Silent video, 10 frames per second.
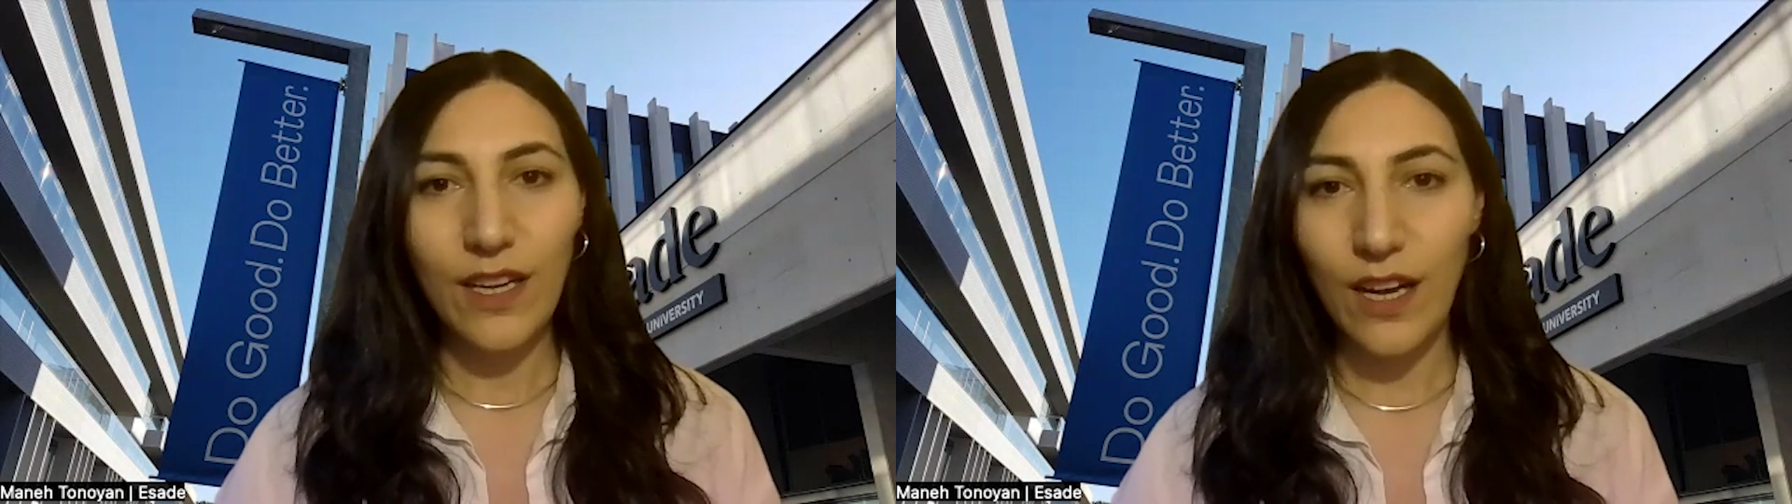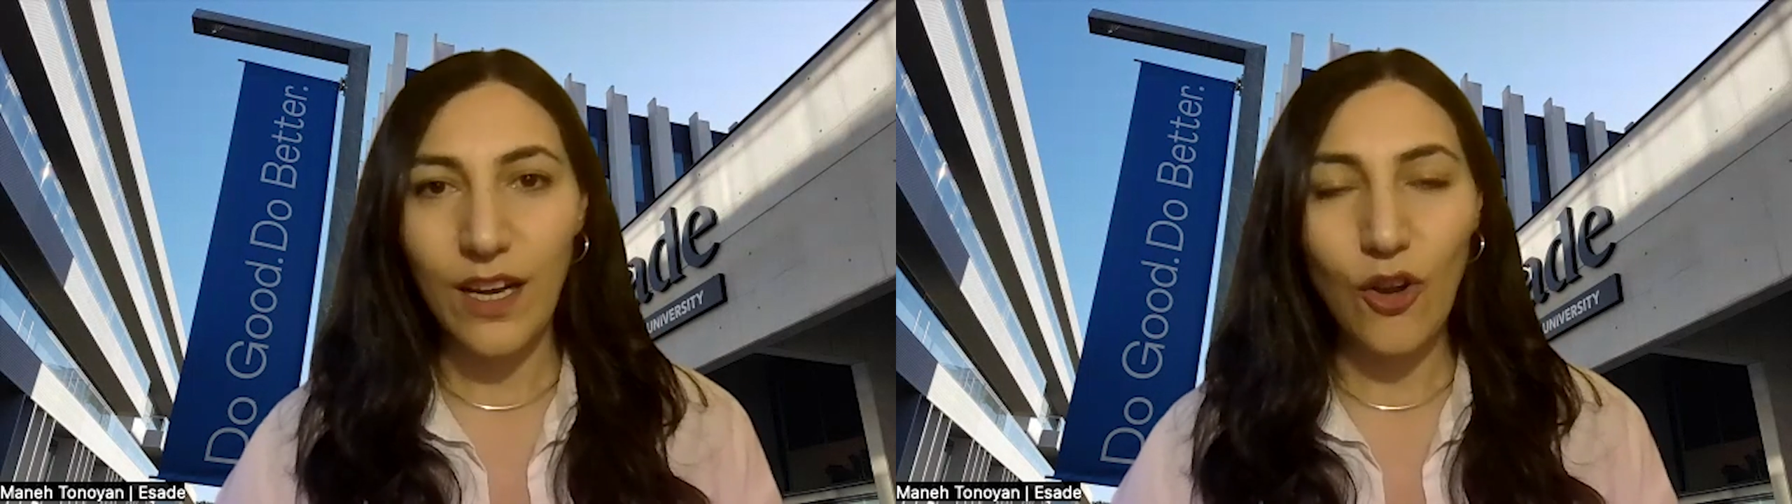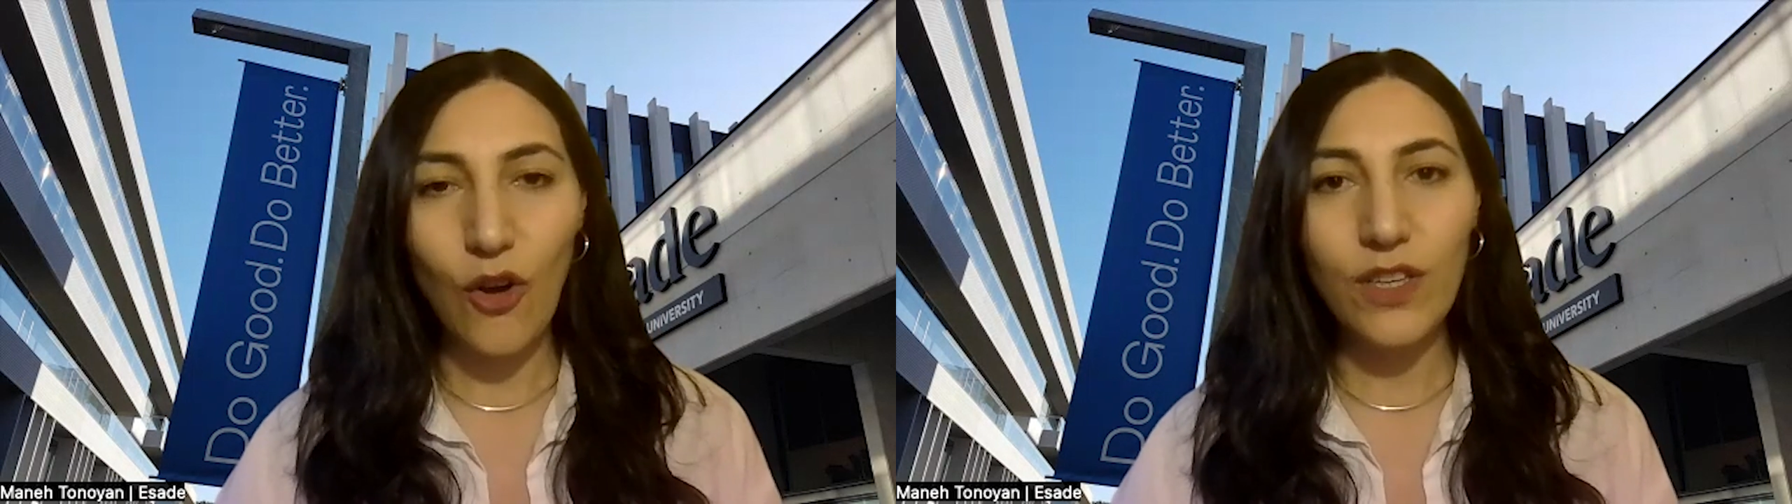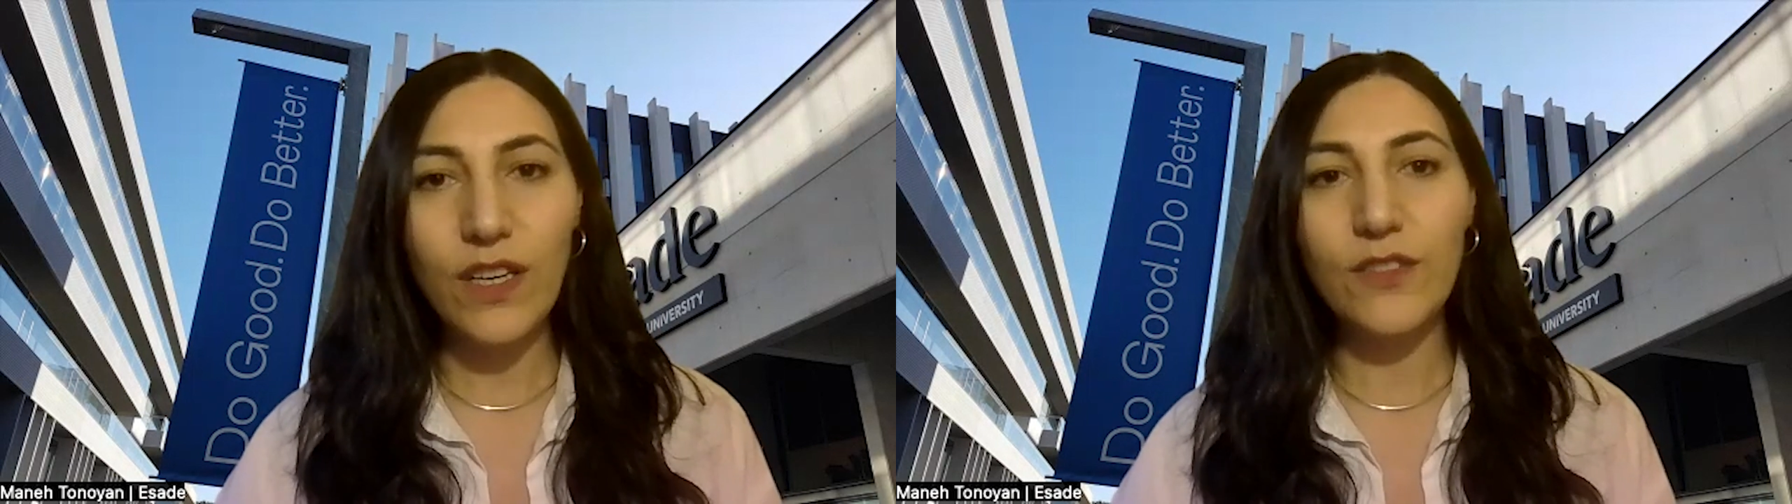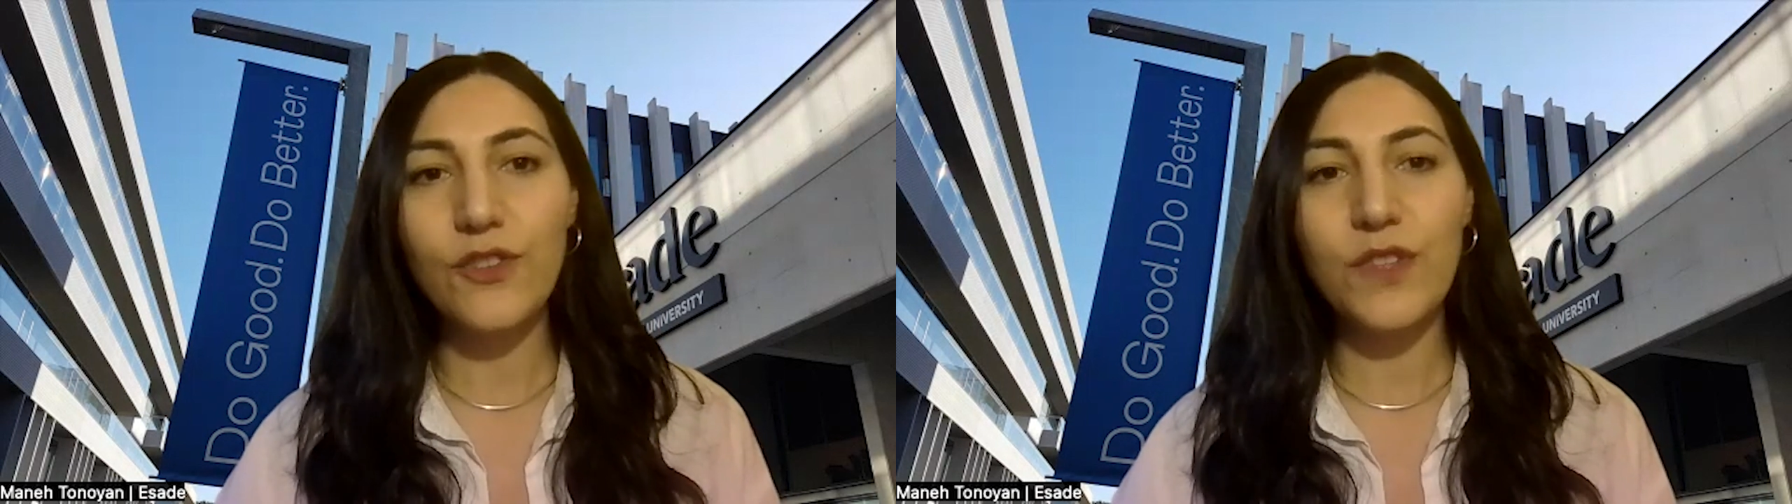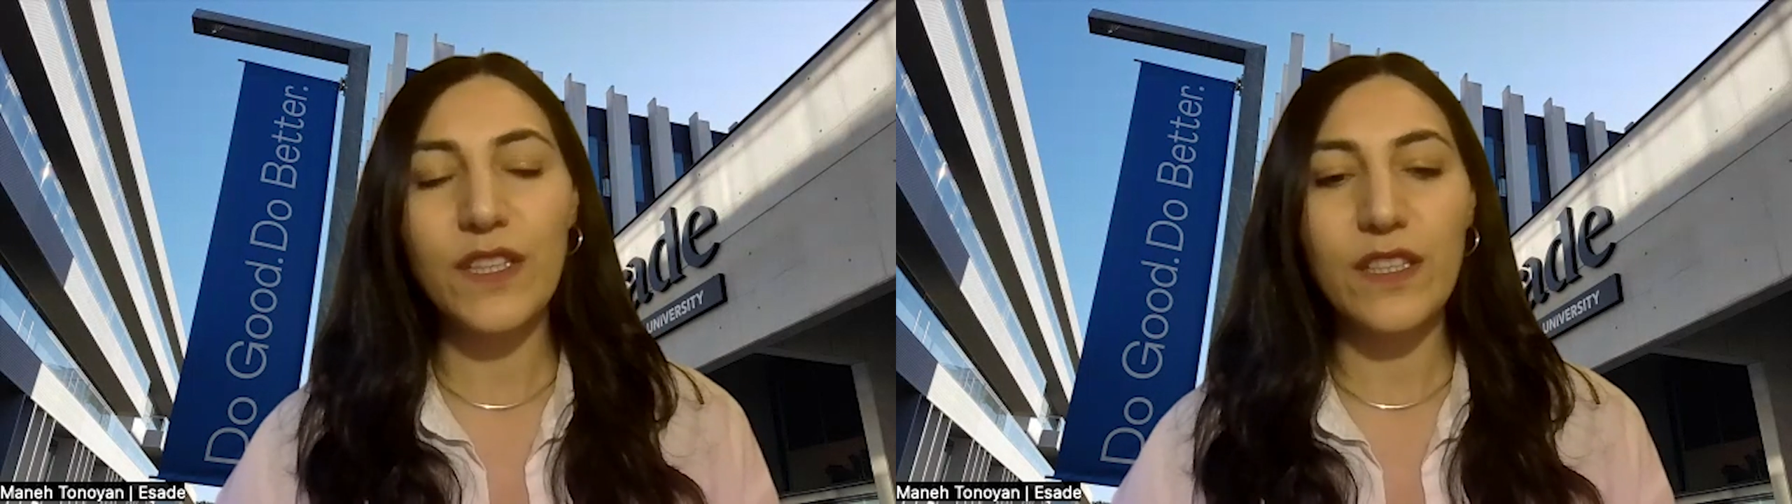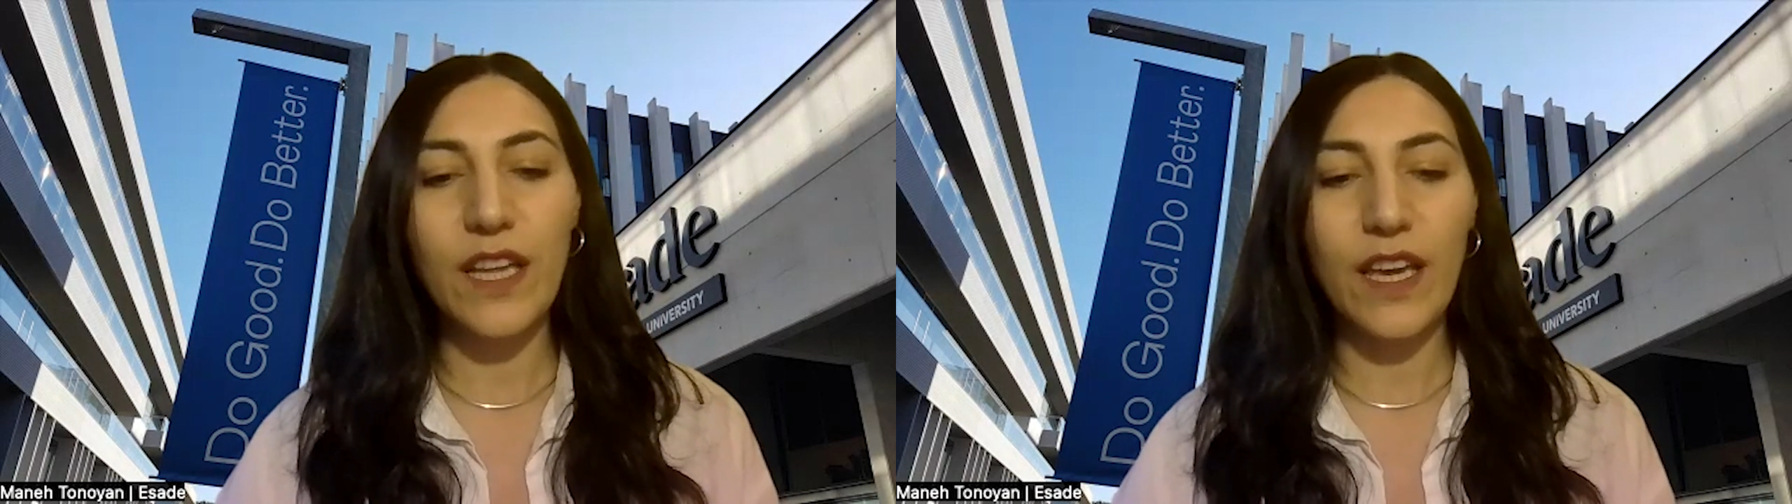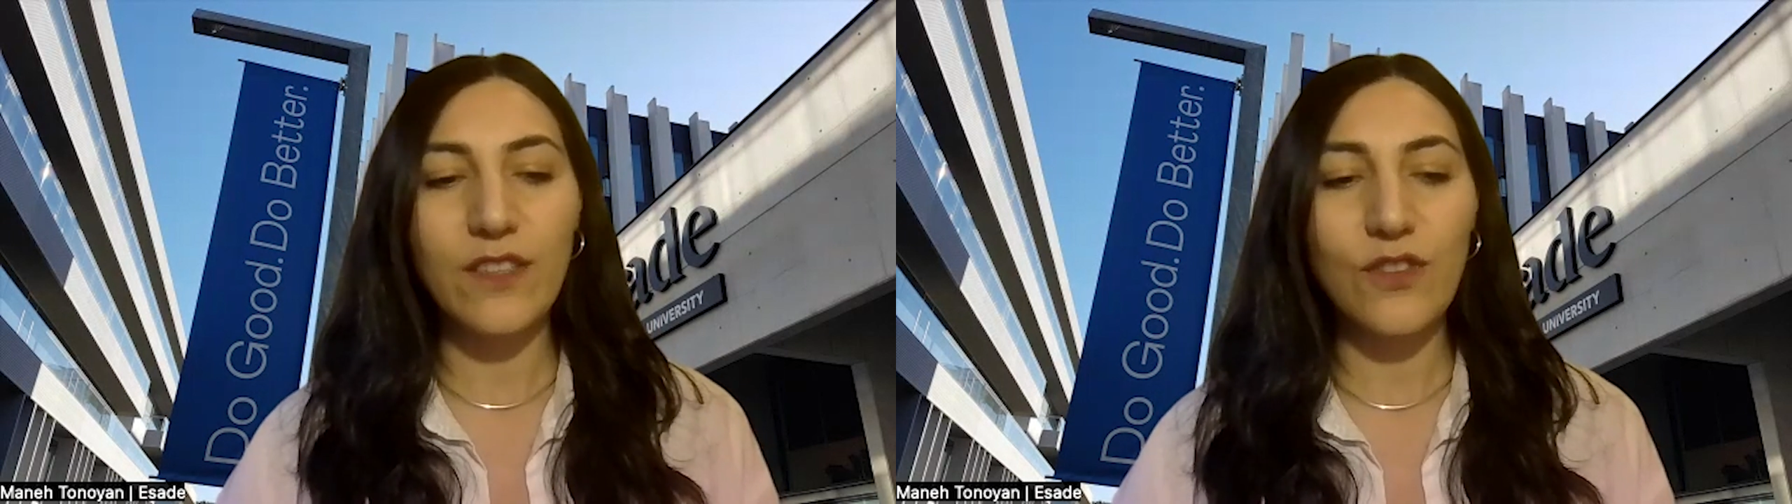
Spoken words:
longer during the day.